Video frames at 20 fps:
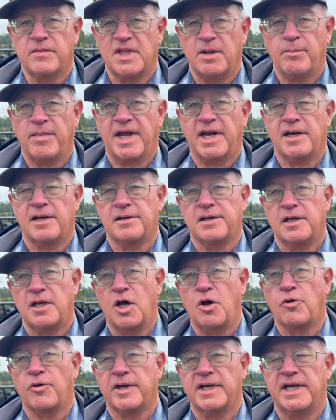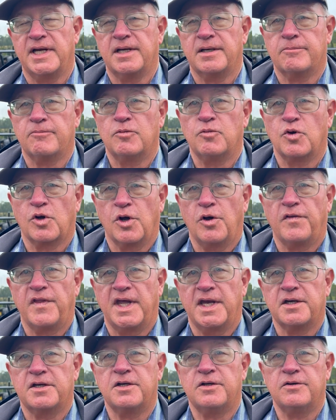middle to lower end will go
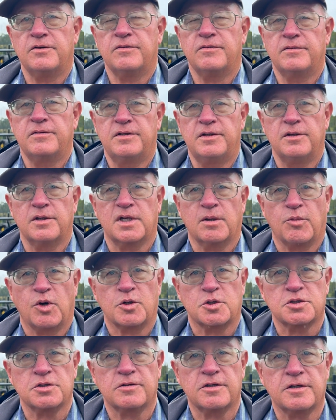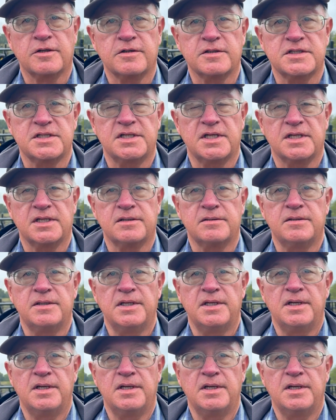then to commercial herds, to